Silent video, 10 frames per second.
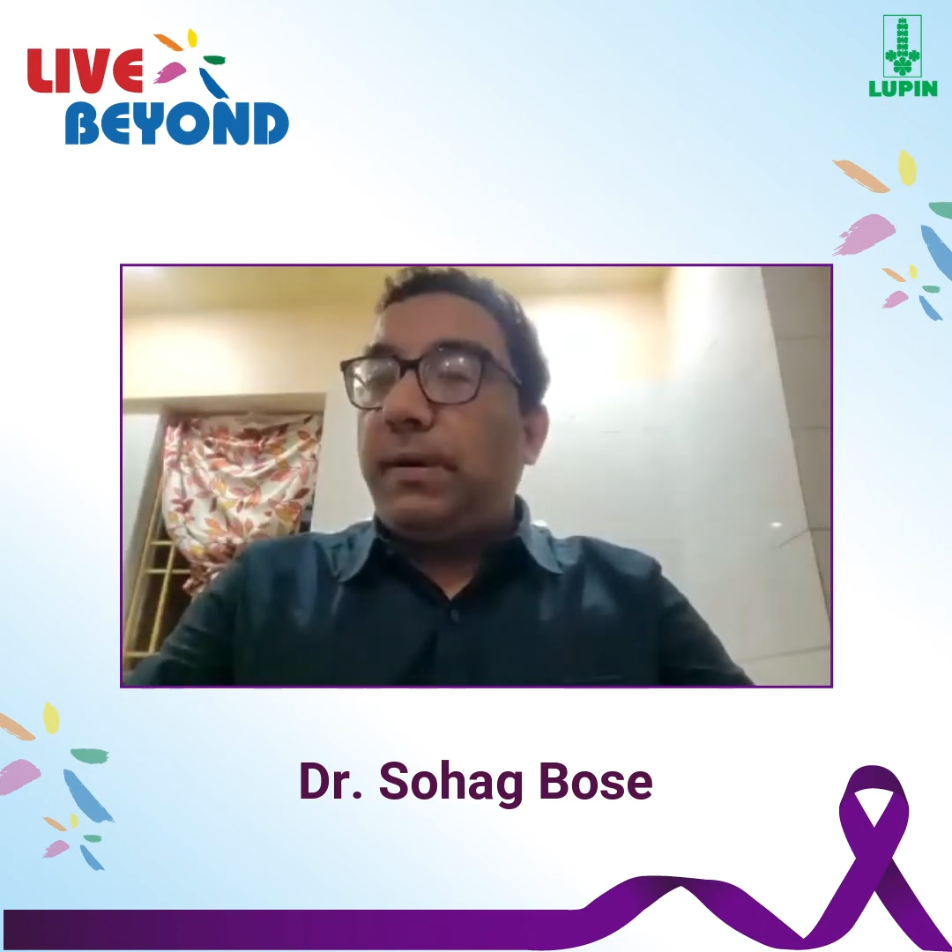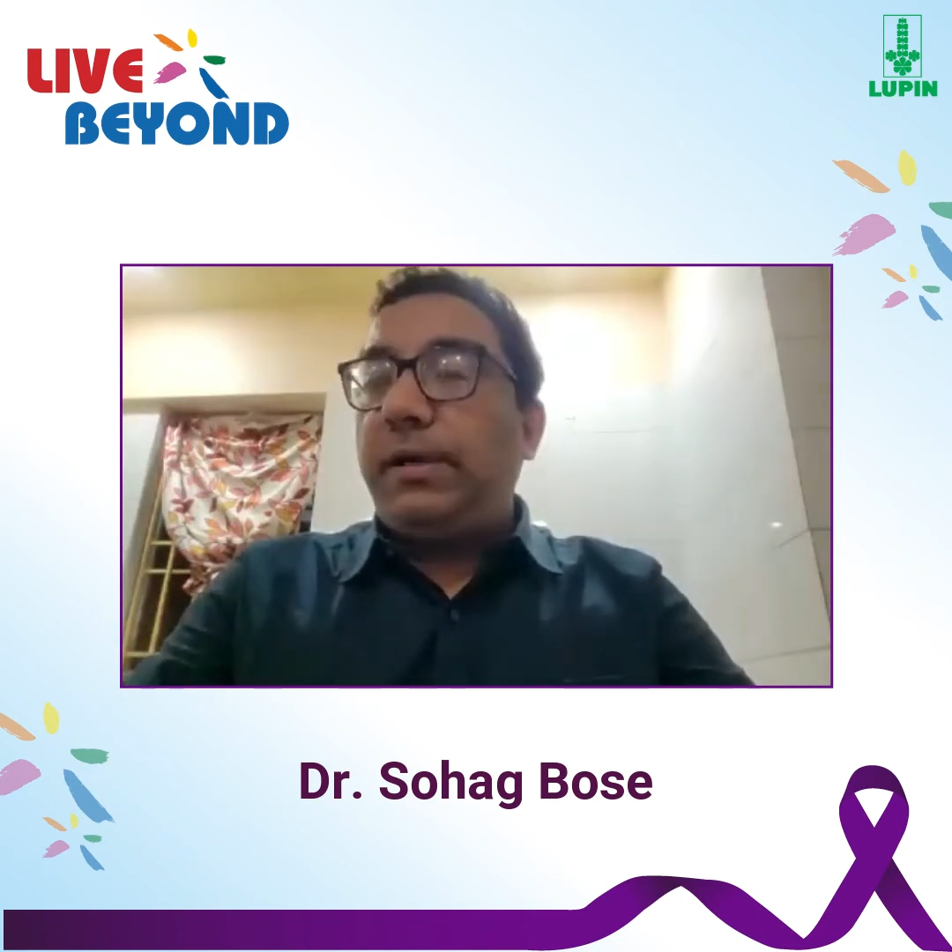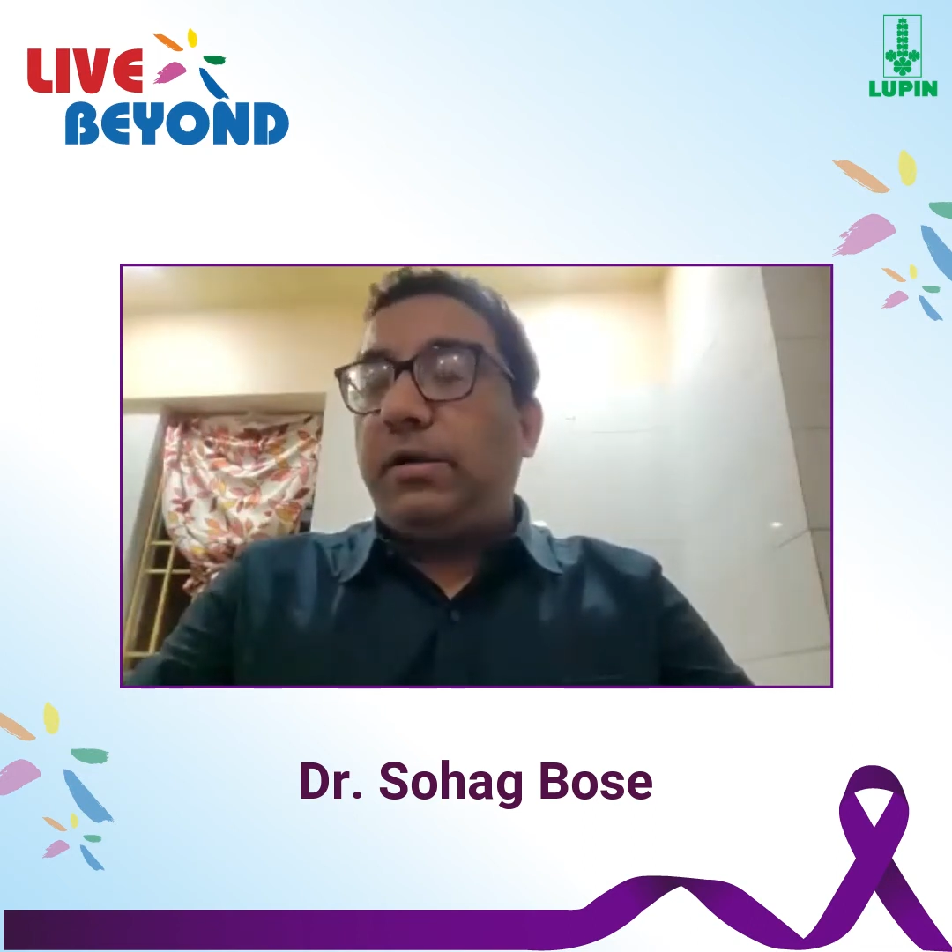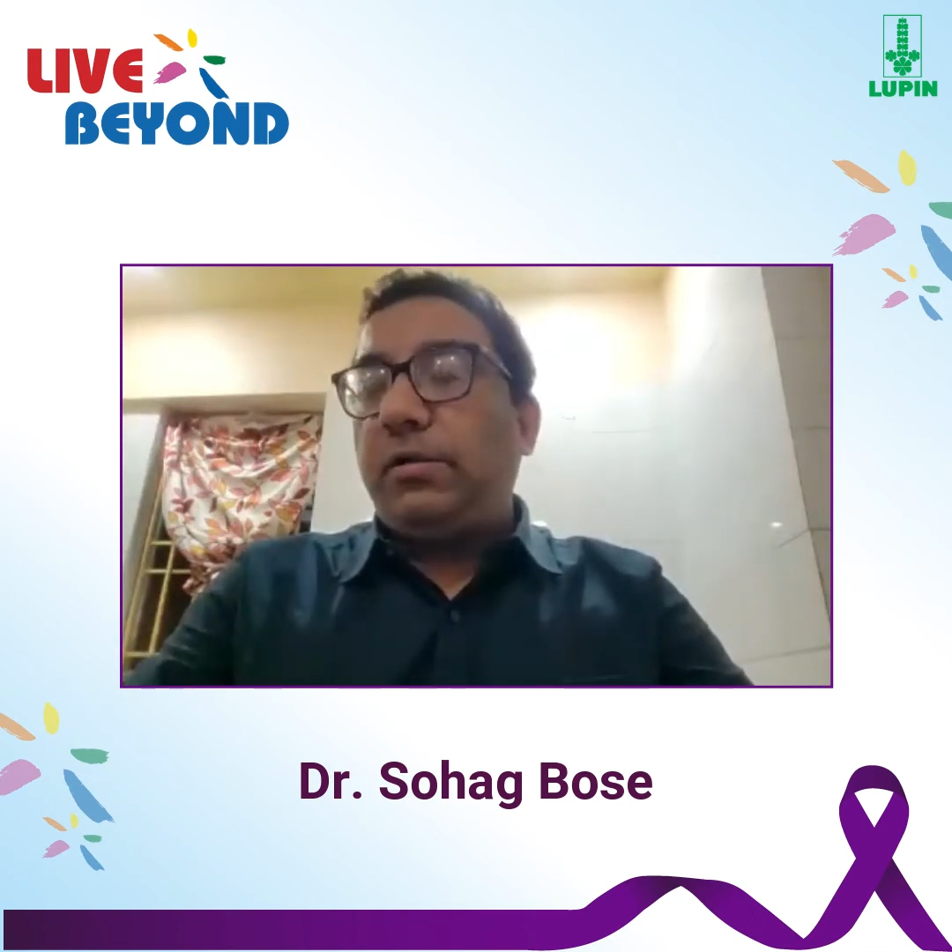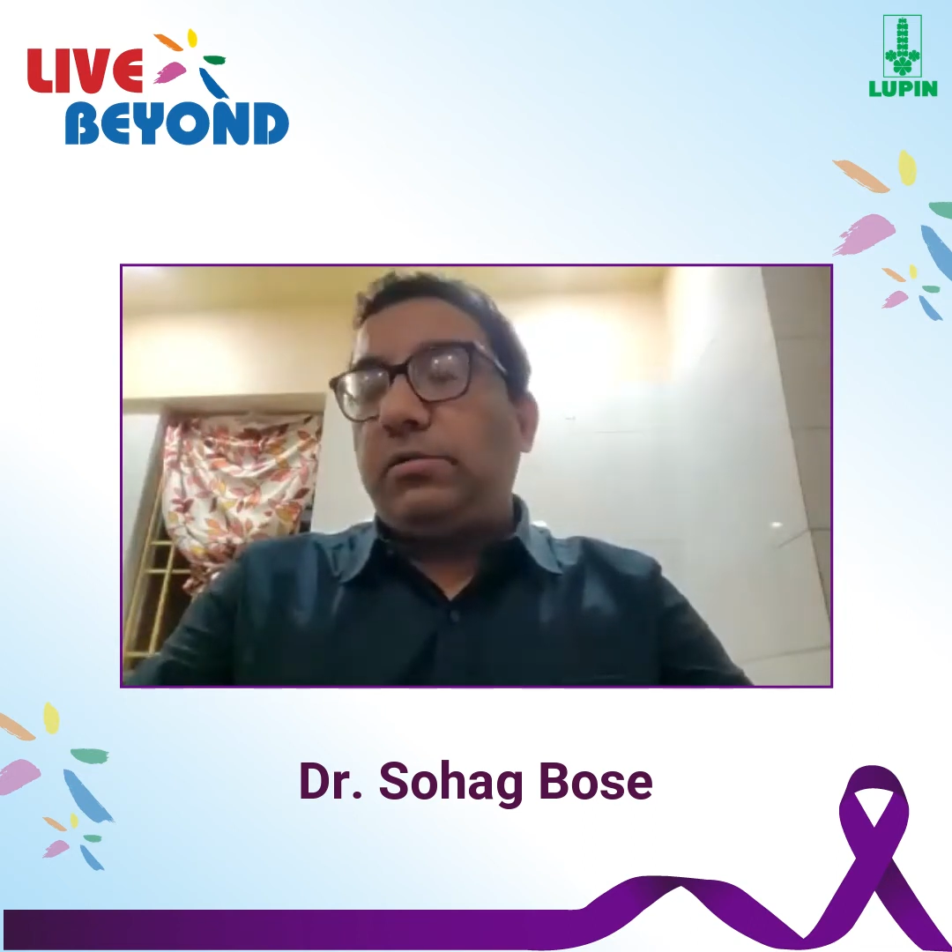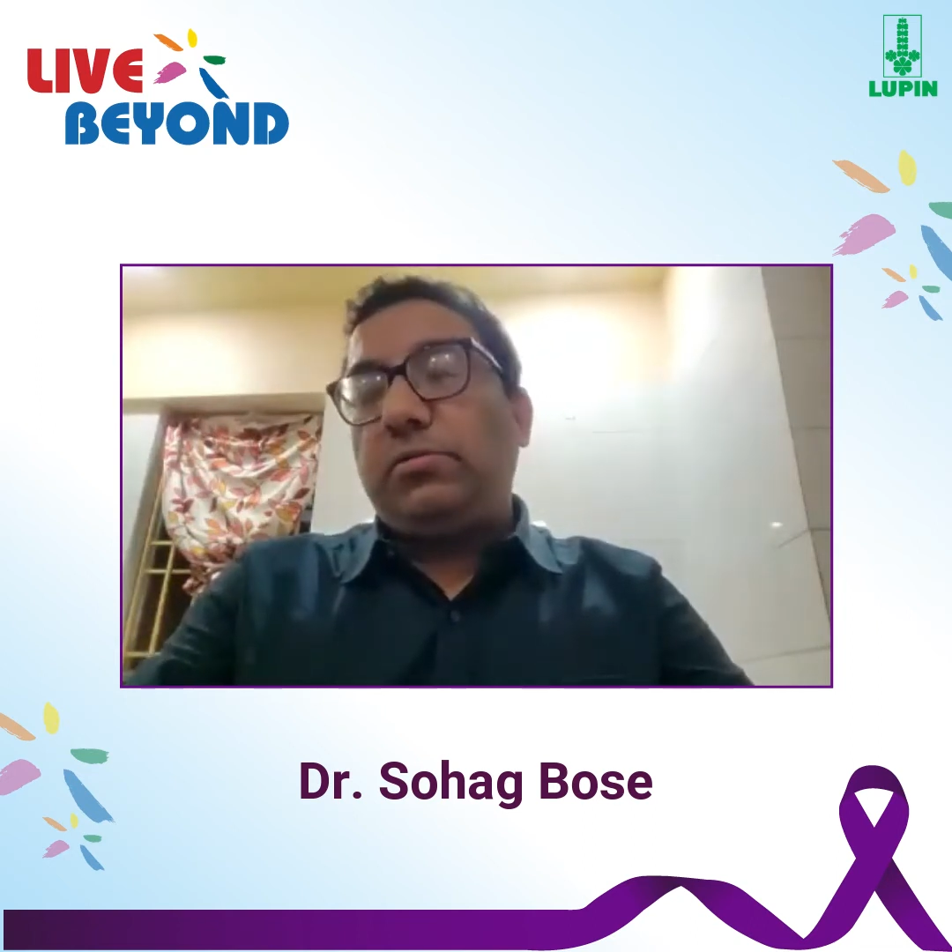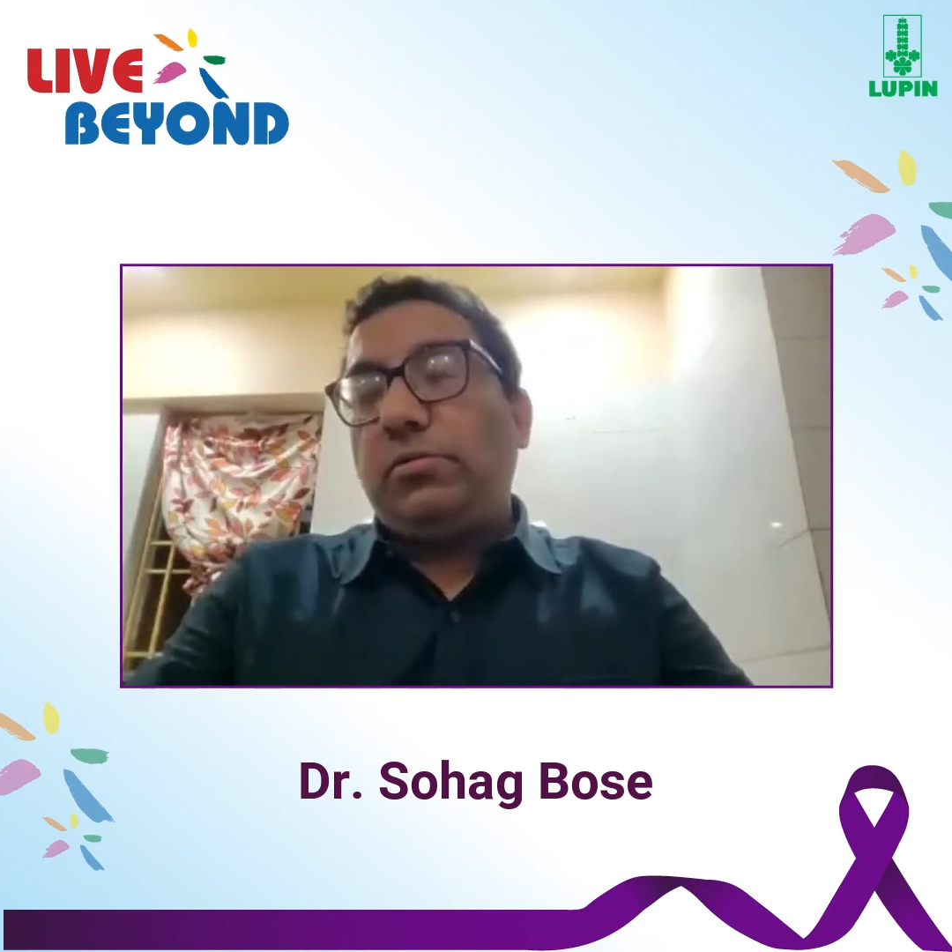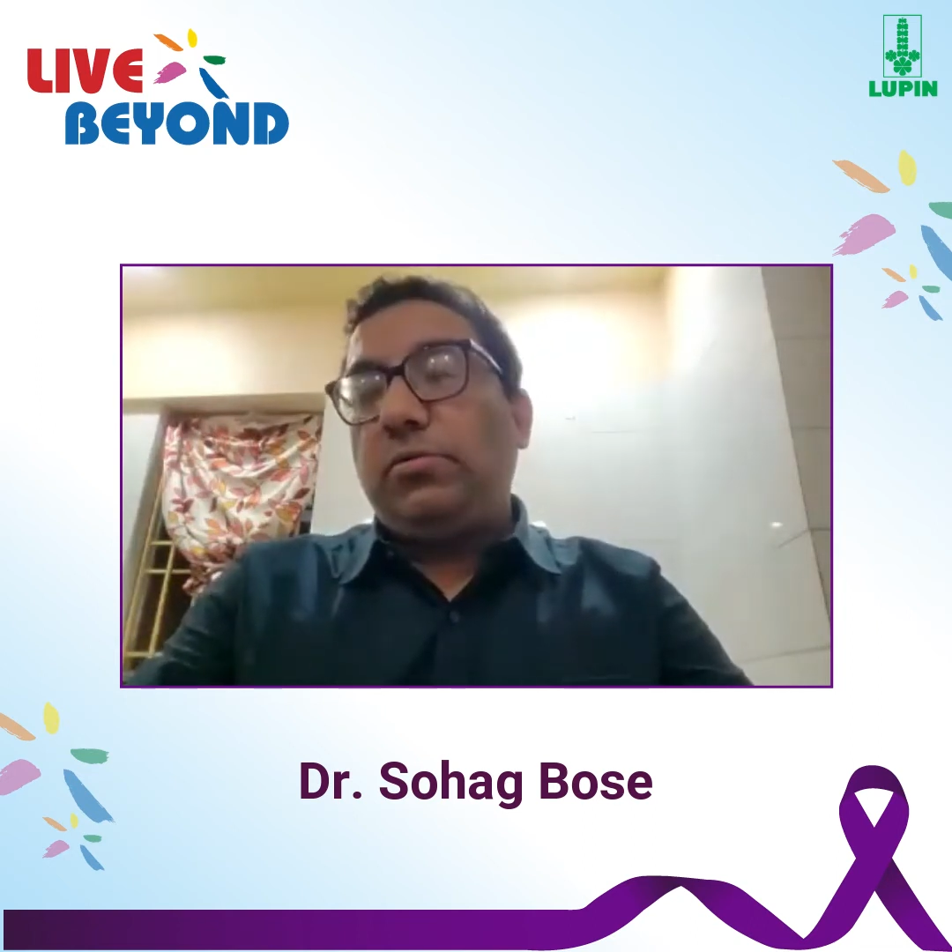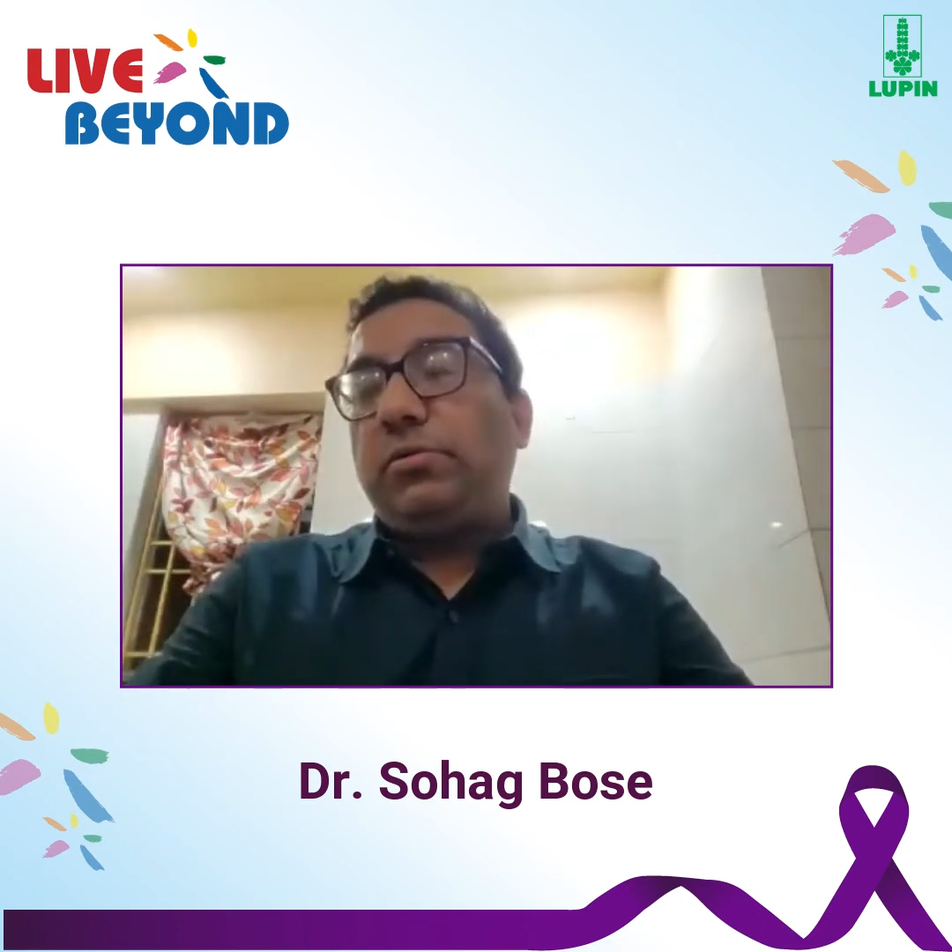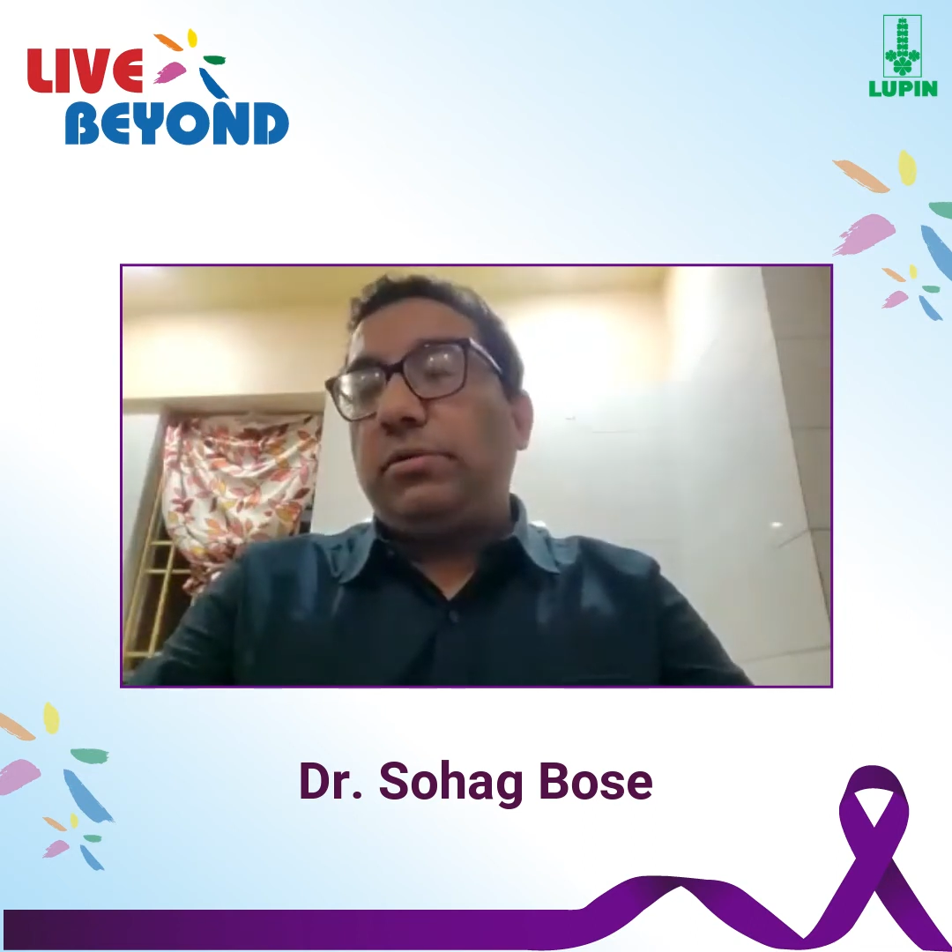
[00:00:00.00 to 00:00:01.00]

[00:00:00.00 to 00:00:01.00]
bite also